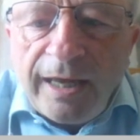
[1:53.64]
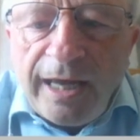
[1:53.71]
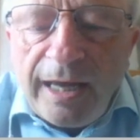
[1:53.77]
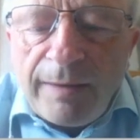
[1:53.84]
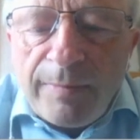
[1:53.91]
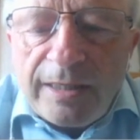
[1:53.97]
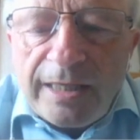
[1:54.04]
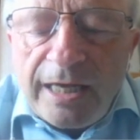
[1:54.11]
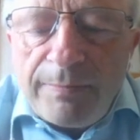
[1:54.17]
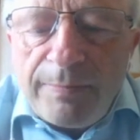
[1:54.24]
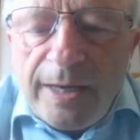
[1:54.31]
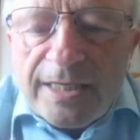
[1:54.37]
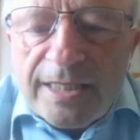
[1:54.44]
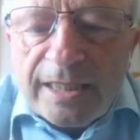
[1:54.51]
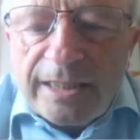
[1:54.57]
And they
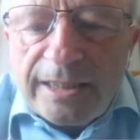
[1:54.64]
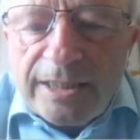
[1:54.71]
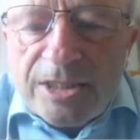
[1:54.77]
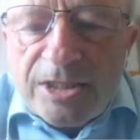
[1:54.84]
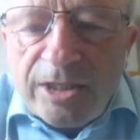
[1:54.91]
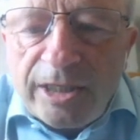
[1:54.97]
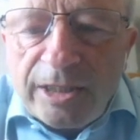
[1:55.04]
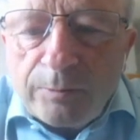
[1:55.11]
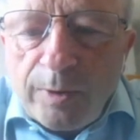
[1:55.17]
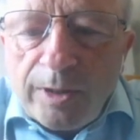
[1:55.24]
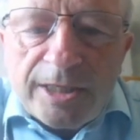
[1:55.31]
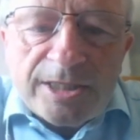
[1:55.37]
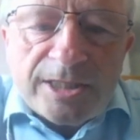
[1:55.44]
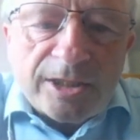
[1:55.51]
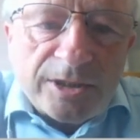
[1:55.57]
basically decide
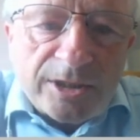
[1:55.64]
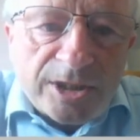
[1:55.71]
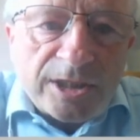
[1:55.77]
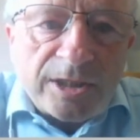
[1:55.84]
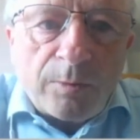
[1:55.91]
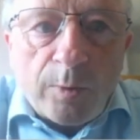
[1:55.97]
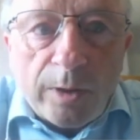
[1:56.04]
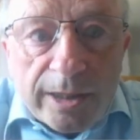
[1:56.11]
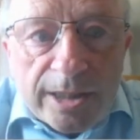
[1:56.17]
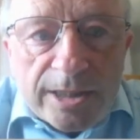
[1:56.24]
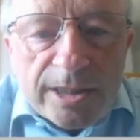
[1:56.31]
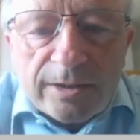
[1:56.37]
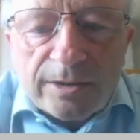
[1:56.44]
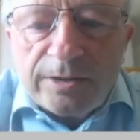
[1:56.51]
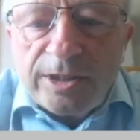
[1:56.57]
what is a condition and what
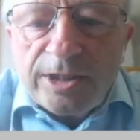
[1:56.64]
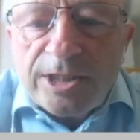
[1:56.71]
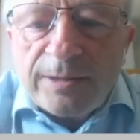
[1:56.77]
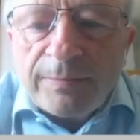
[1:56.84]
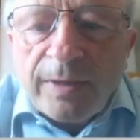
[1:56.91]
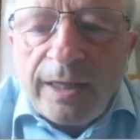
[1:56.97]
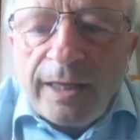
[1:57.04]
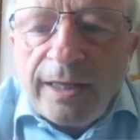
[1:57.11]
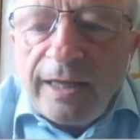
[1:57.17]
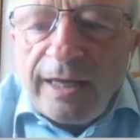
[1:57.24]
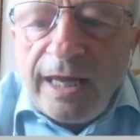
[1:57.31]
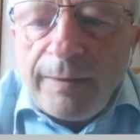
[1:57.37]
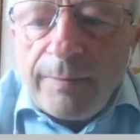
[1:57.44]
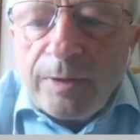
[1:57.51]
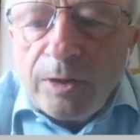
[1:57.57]
isn't a condition.
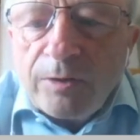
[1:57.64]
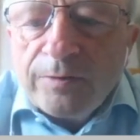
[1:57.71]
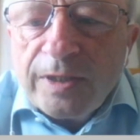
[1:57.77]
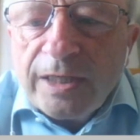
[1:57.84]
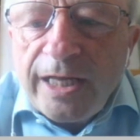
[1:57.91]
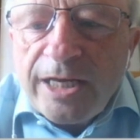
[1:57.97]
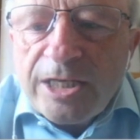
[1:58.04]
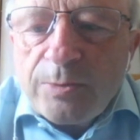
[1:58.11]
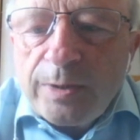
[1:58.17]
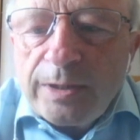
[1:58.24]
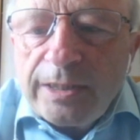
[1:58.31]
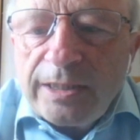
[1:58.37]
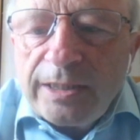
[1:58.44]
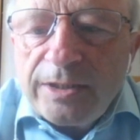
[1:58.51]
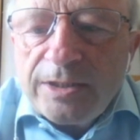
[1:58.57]
And over the last
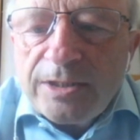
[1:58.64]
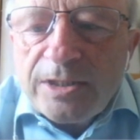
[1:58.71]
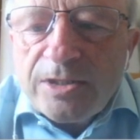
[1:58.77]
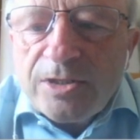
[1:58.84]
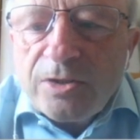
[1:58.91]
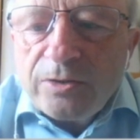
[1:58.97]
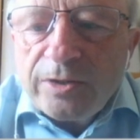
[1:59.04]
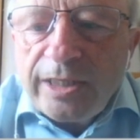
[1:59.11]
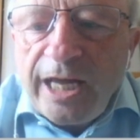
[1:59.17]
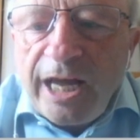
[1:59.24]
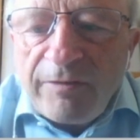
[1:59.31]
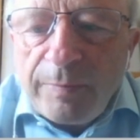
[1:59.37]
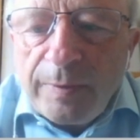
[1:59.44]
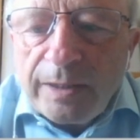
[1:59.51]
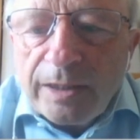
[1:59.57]
20 years or so, they
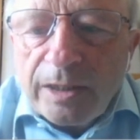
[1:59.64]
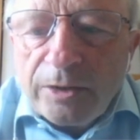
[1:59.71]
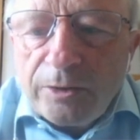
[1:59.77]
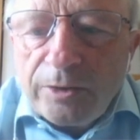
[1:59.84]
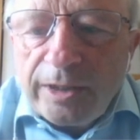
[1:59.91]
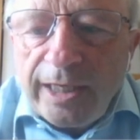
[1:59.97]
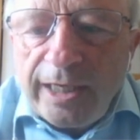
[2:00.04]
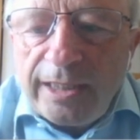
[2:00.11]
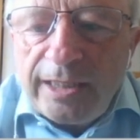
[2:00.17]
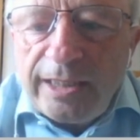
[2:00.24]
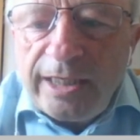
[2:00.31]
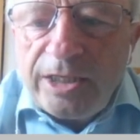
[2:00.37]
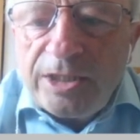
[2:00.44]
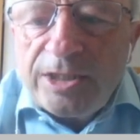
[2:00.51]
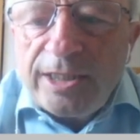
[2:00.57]
have been including
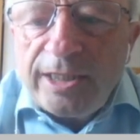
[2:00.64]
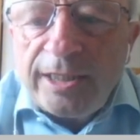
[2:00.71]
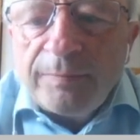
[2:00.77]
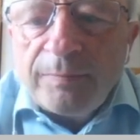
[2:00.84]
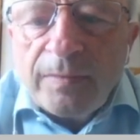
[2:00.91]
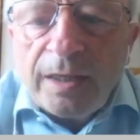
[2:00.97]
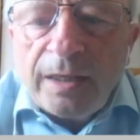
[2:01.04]
ADHD.